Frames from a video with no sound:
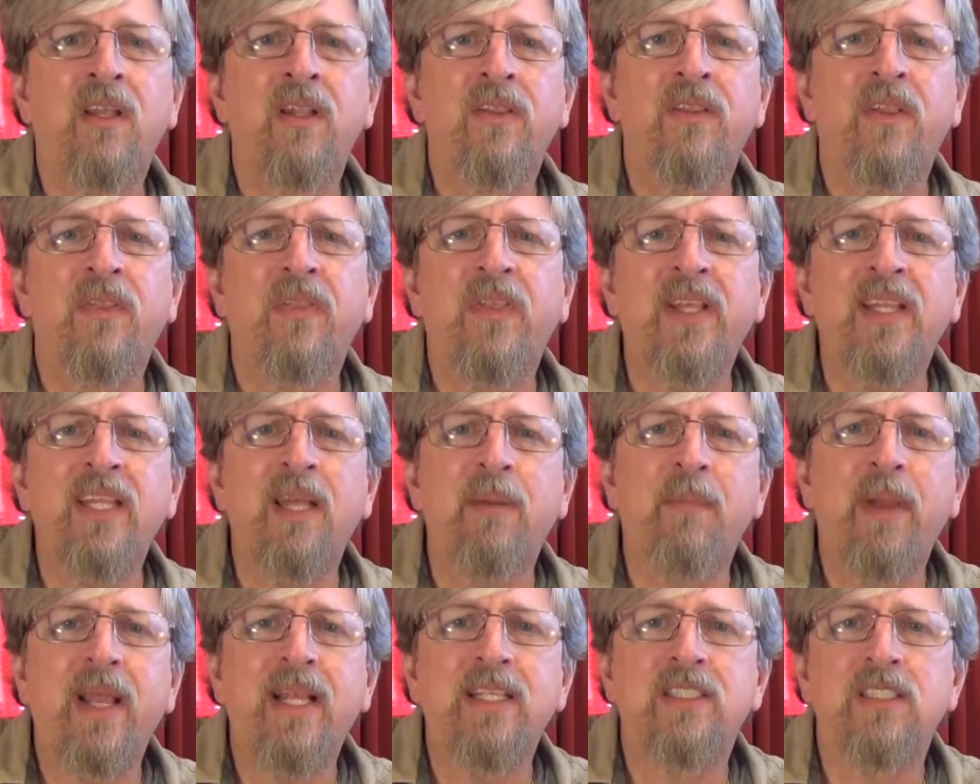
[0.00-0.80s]
The thing
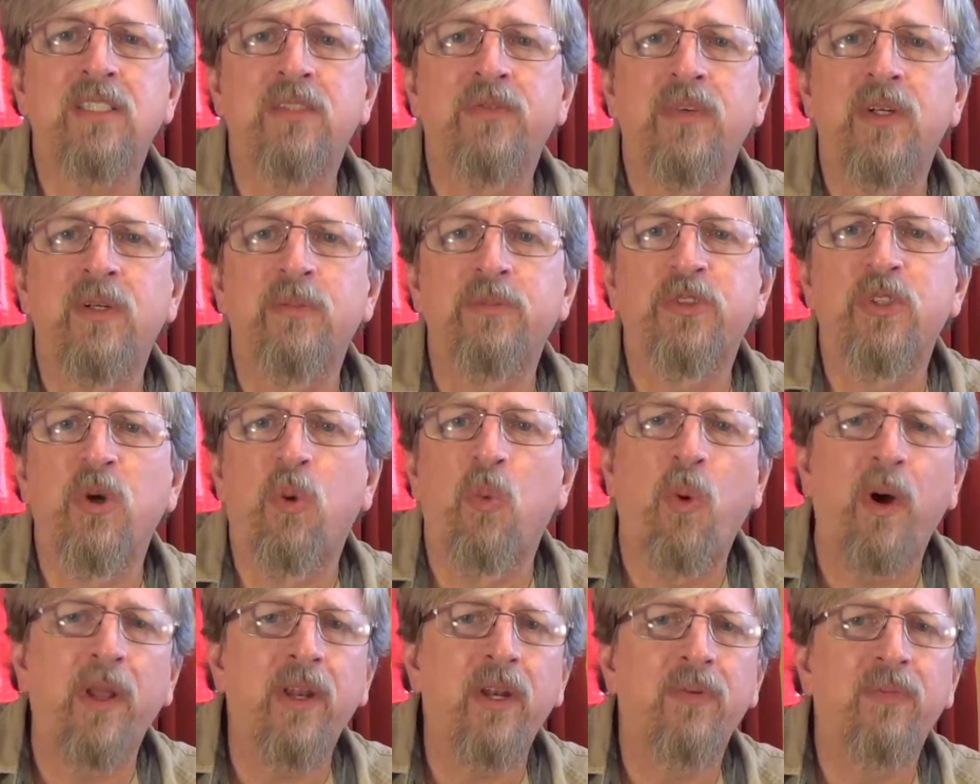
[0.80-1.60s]
that makes this film so
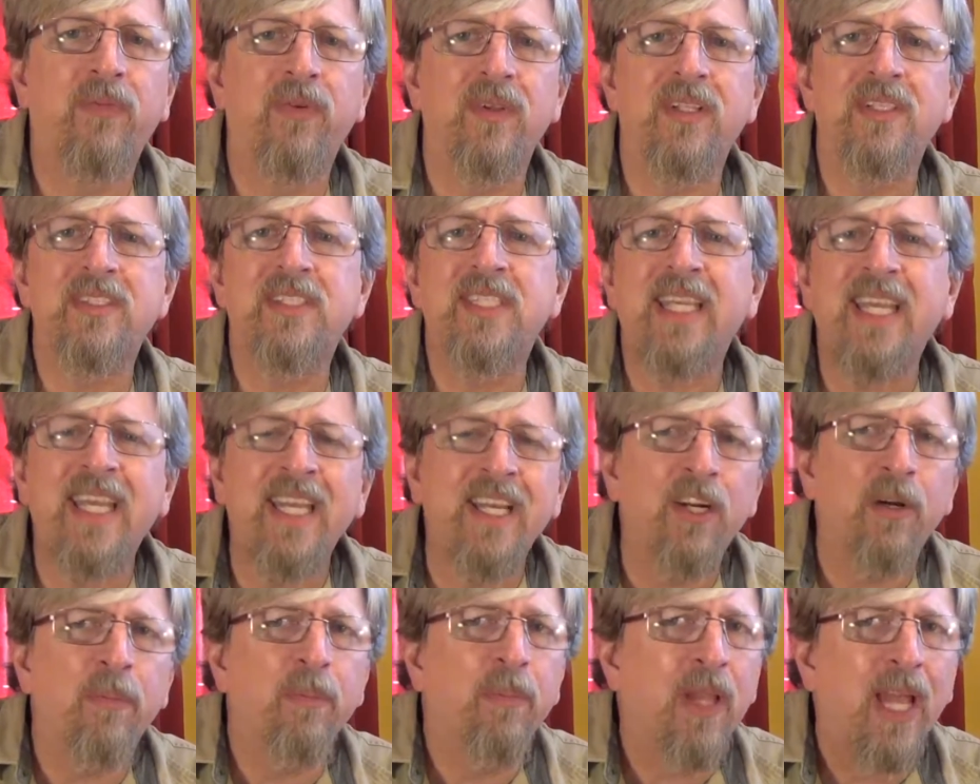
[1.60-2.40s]
wonderful is the
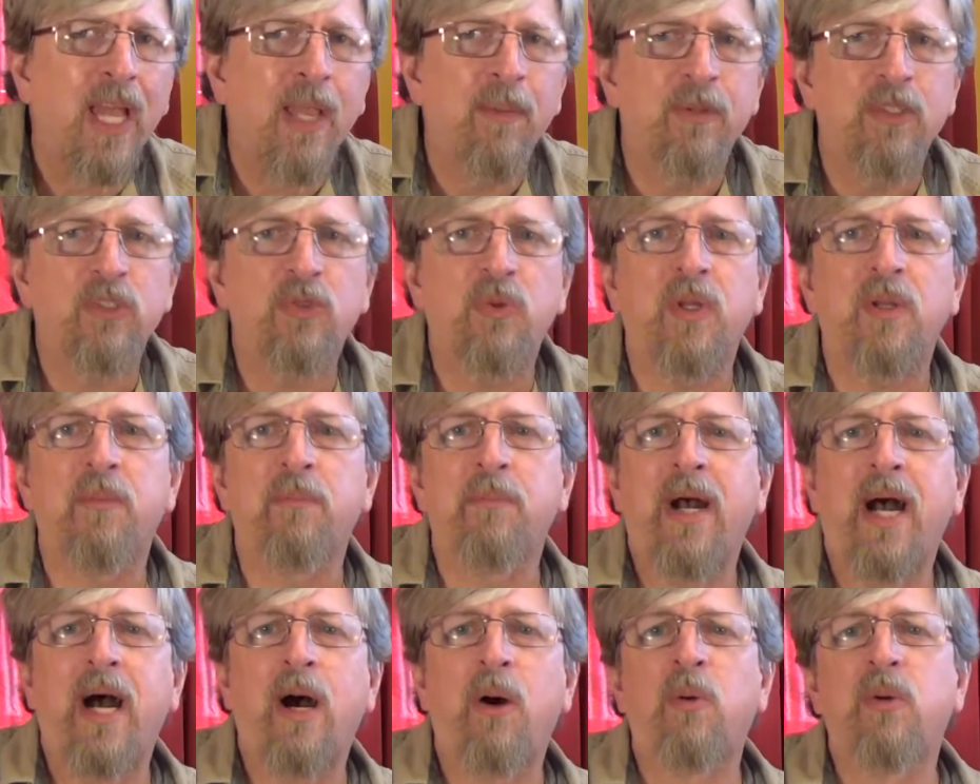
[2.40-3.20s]
interplay between
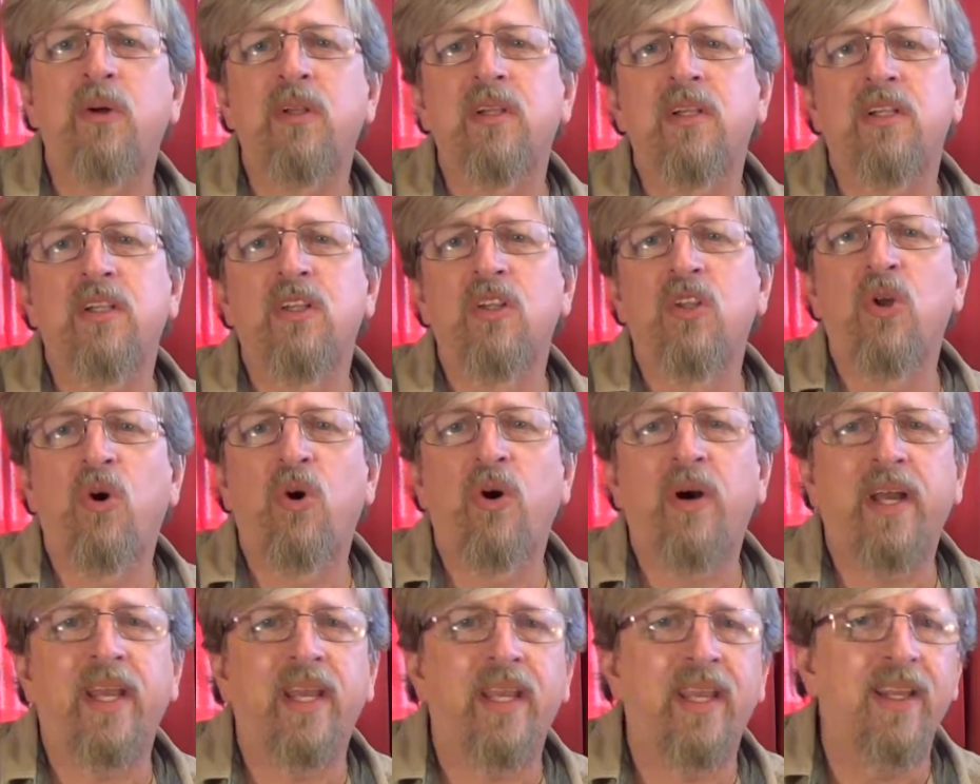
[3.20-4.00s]
Powell and
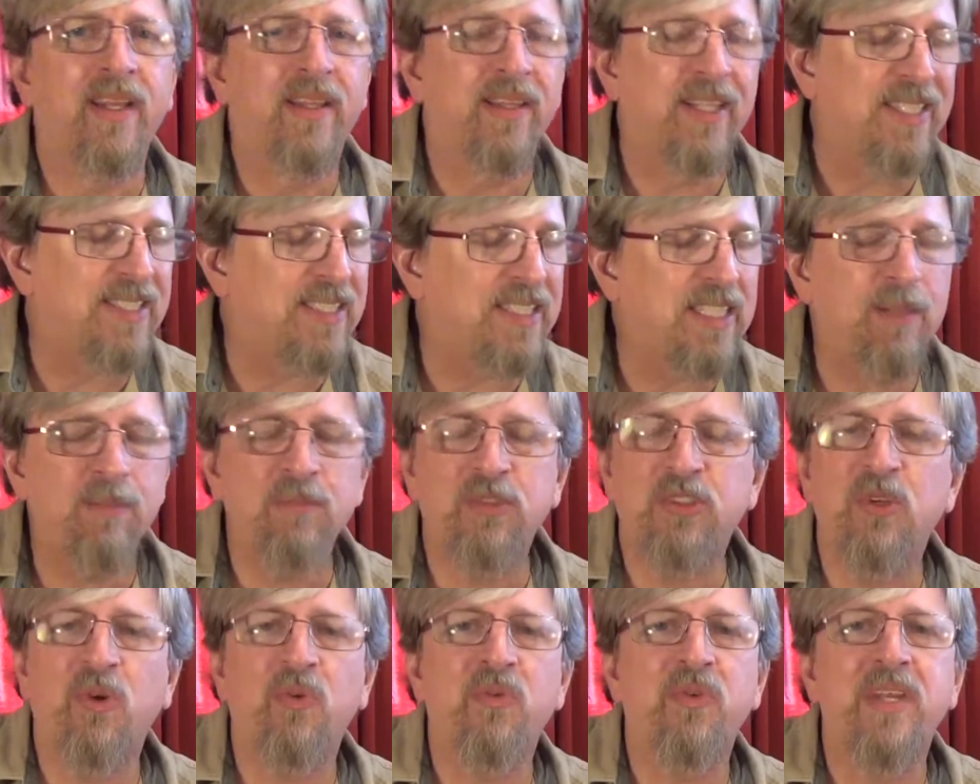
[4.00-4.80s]
Loy. They seem
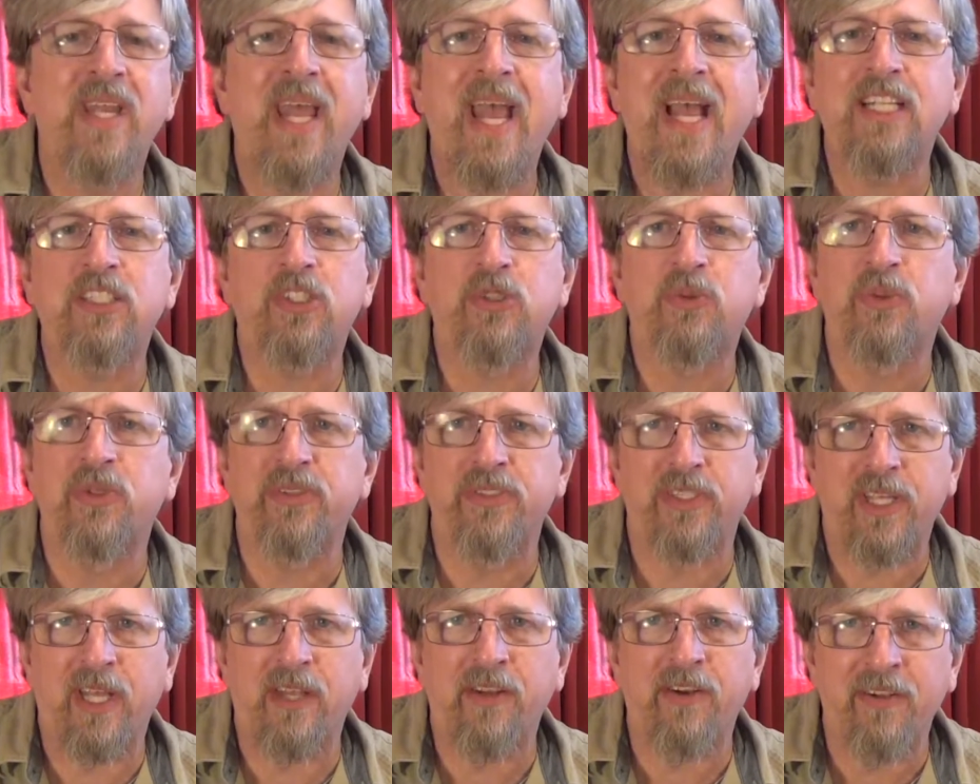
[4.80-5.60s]
so natural
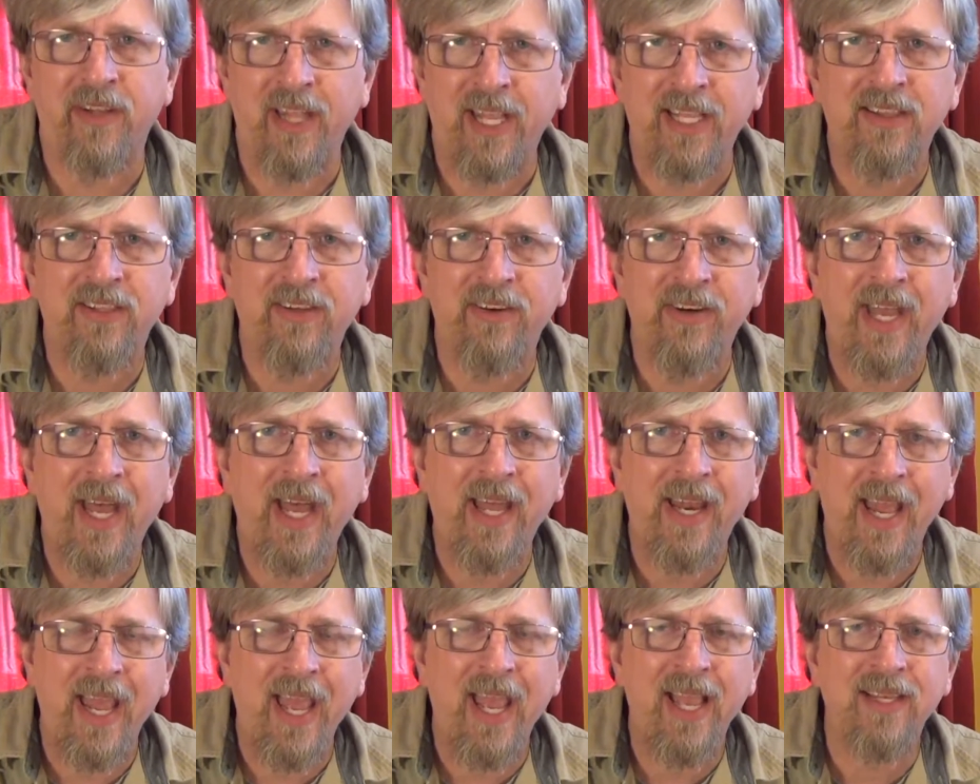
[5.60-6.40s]
together, like they're
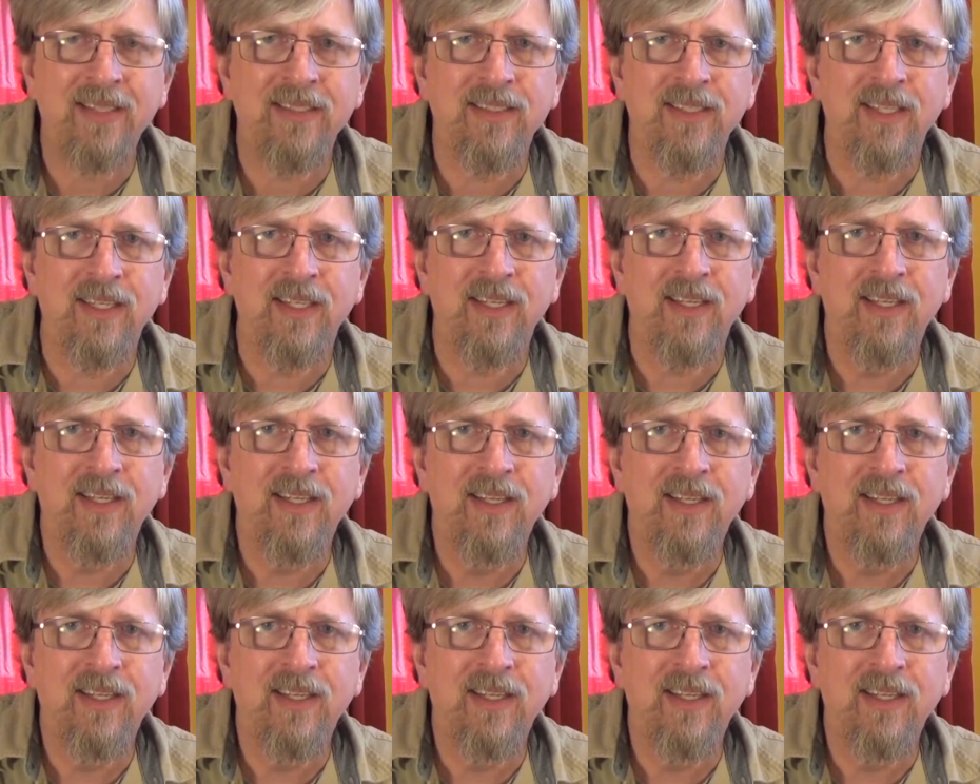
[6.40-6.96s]
not acting.